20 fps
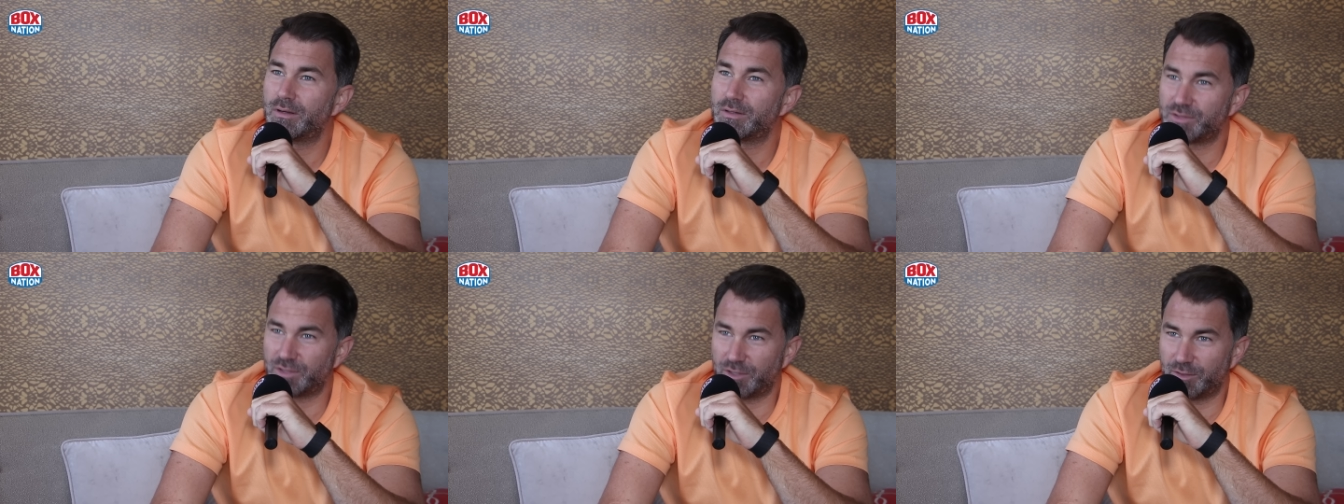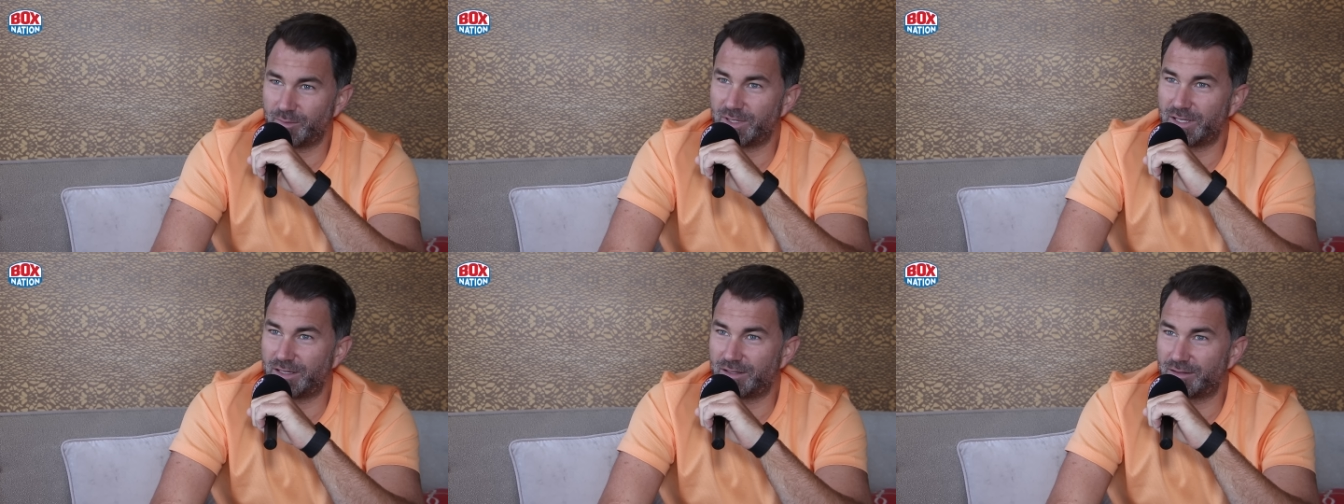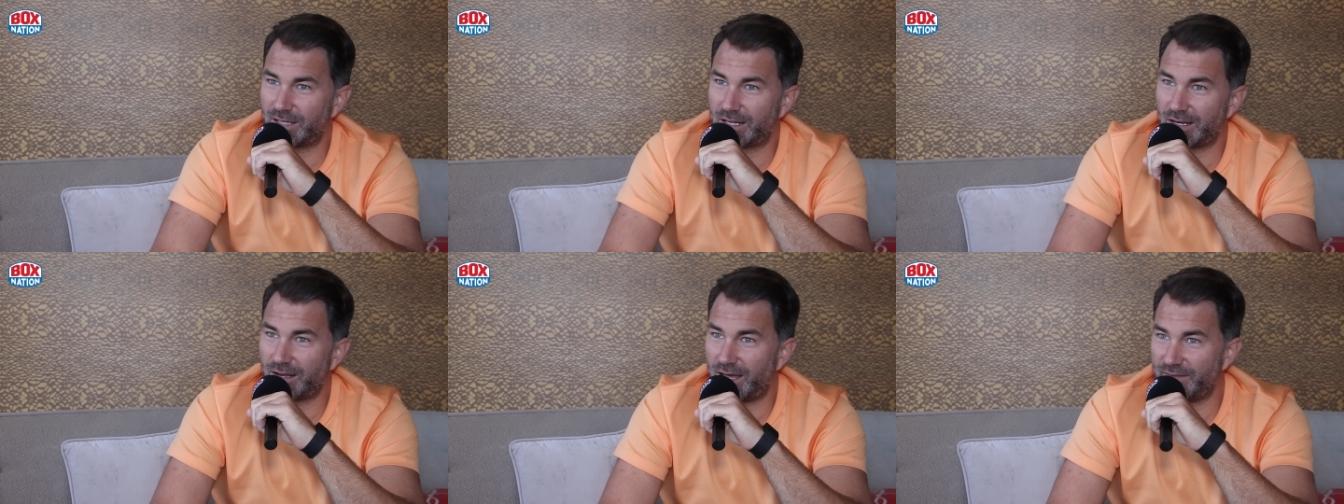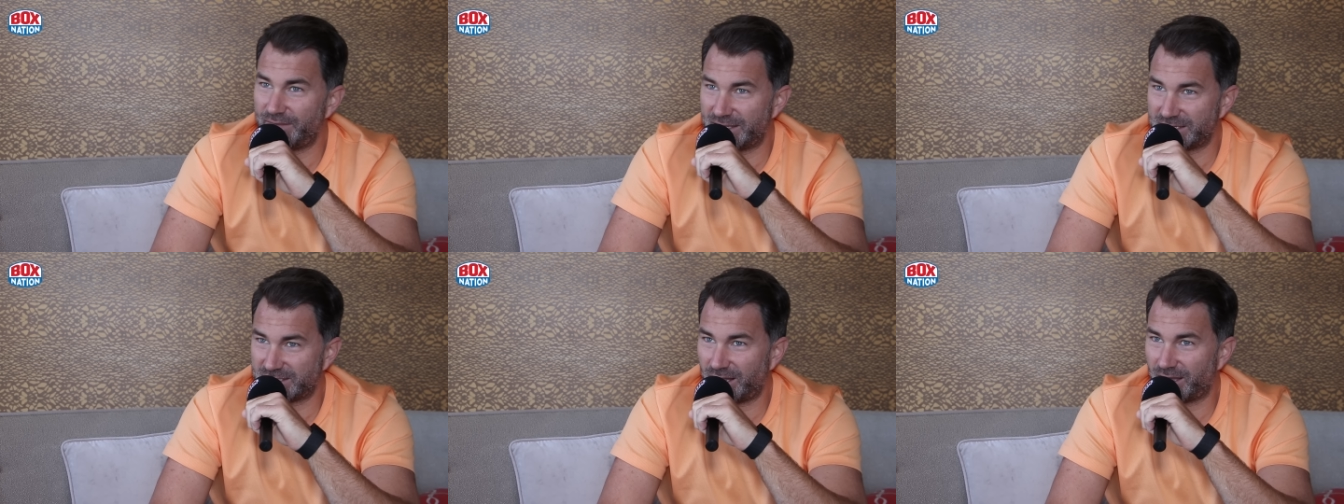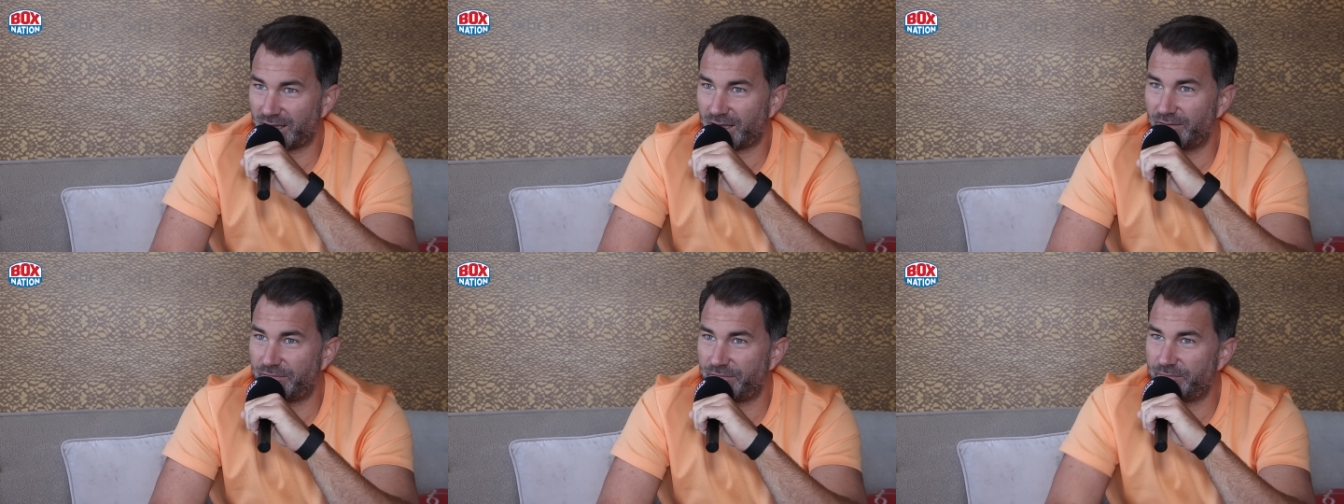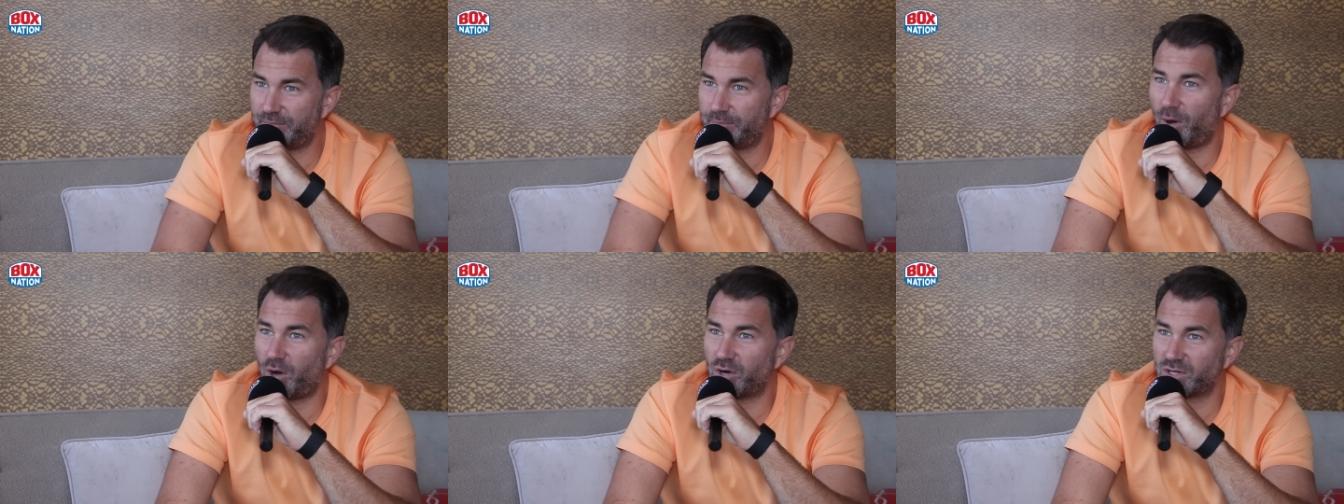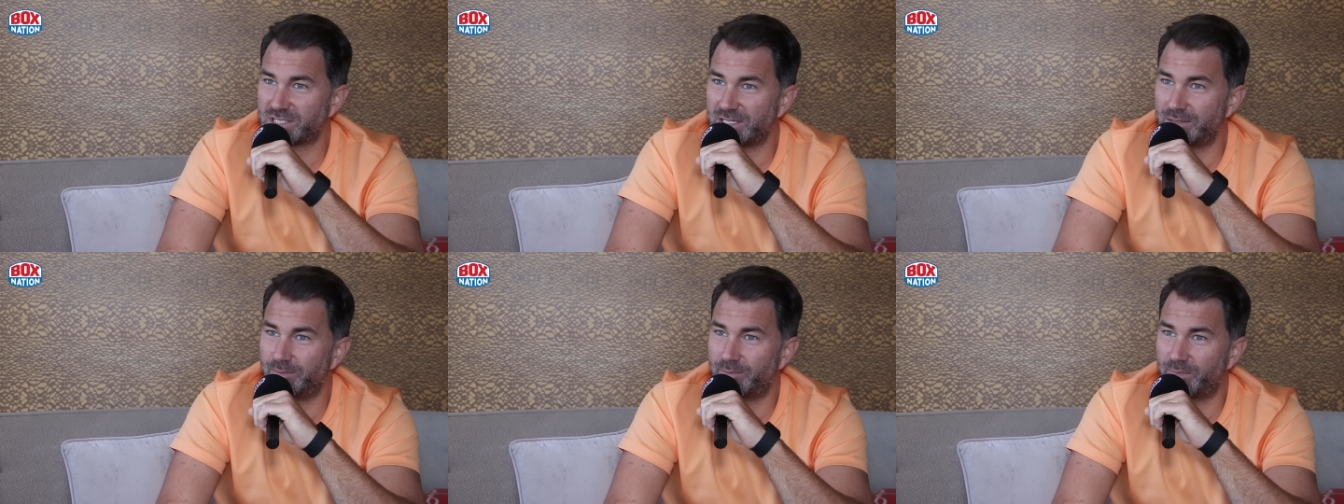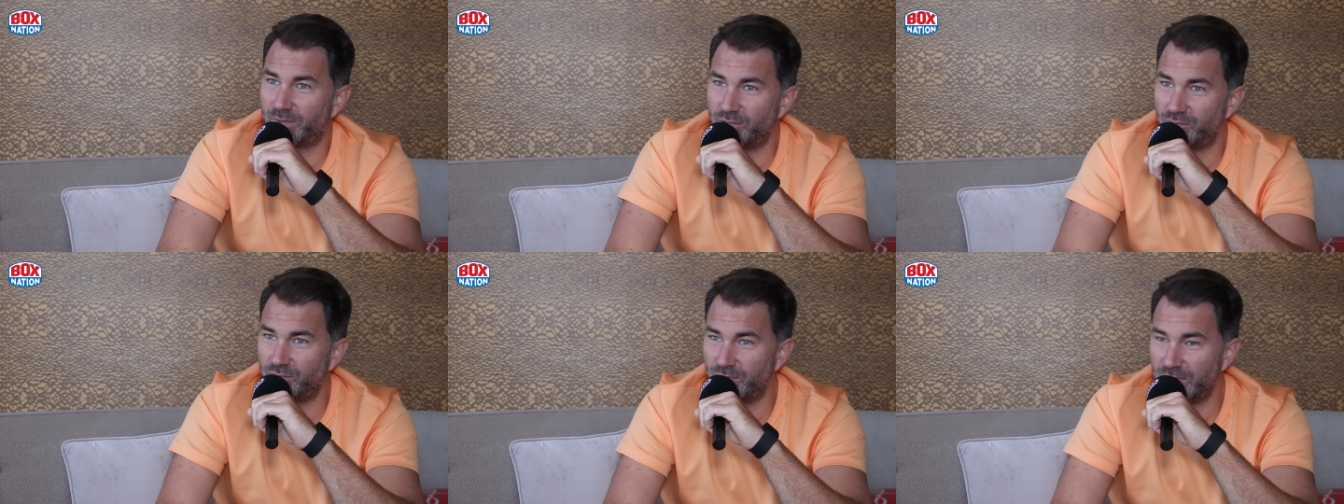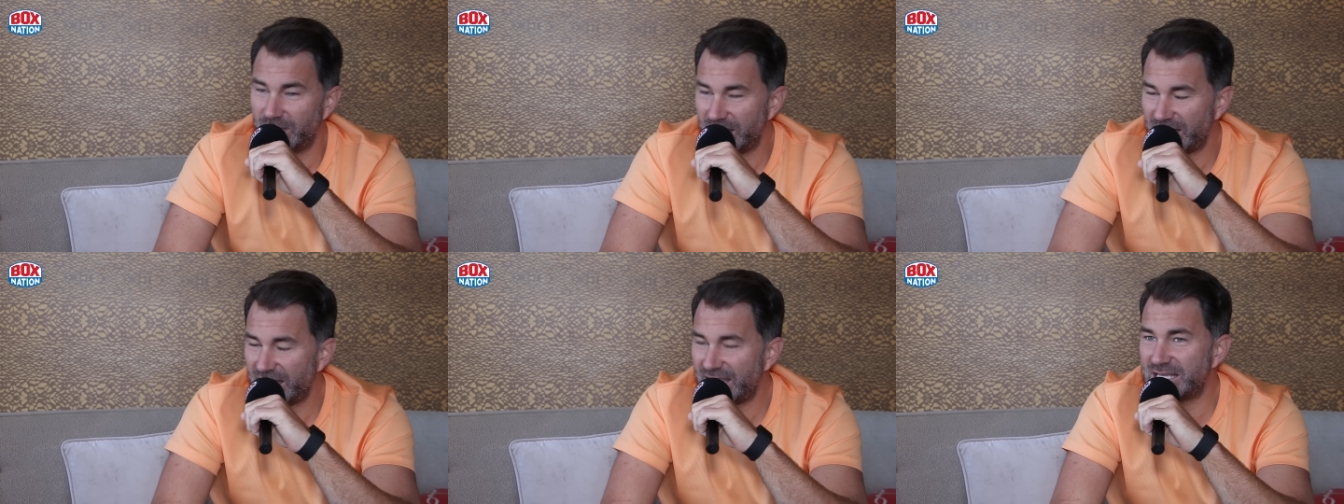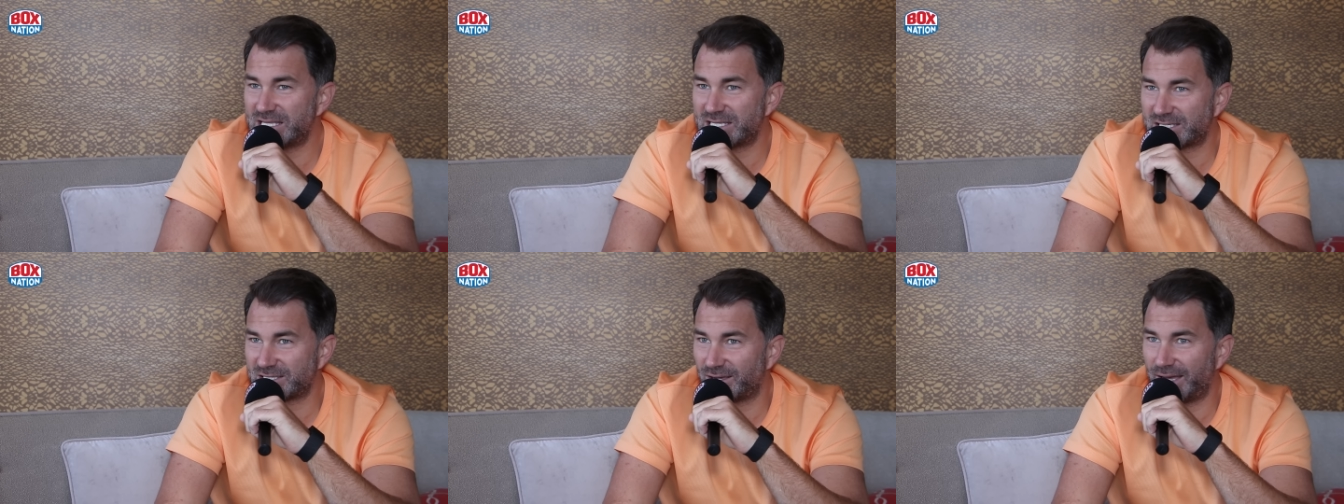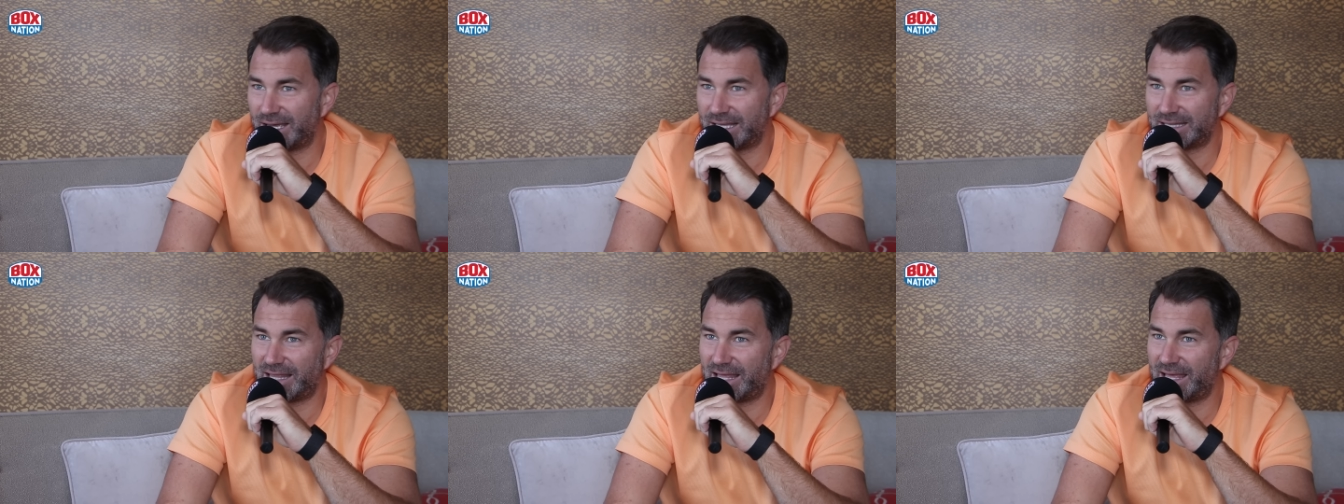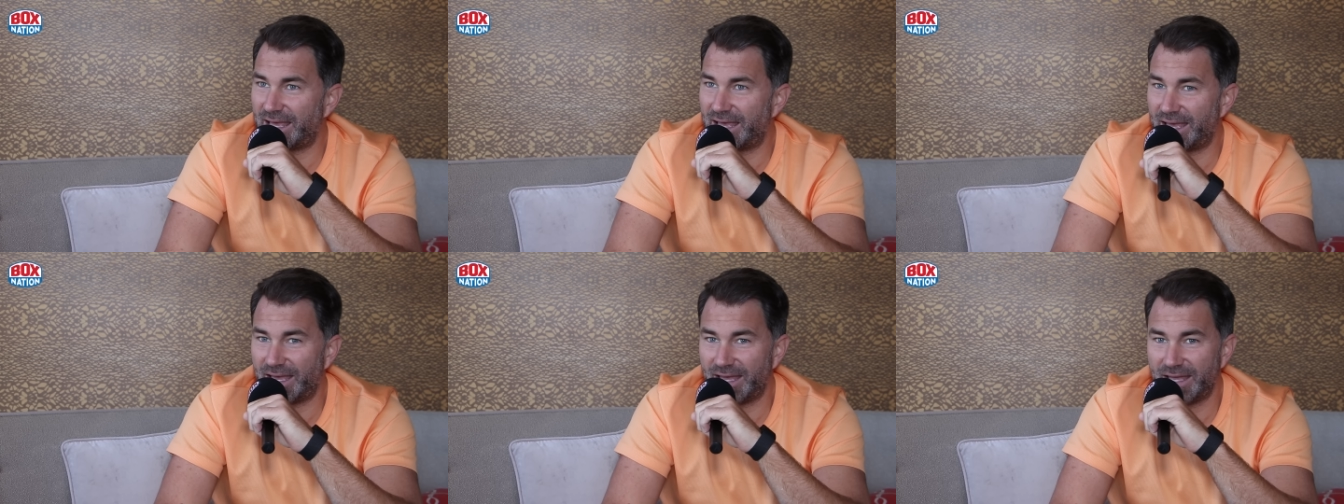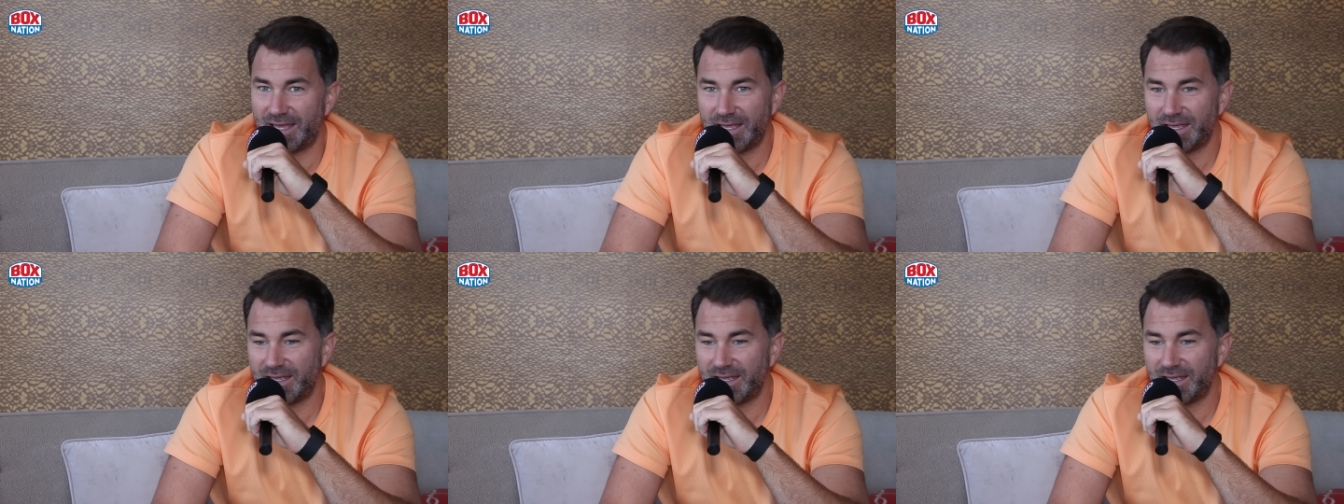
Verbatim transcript: Do you know what I mean? They're like there's like a boxing boot inside there,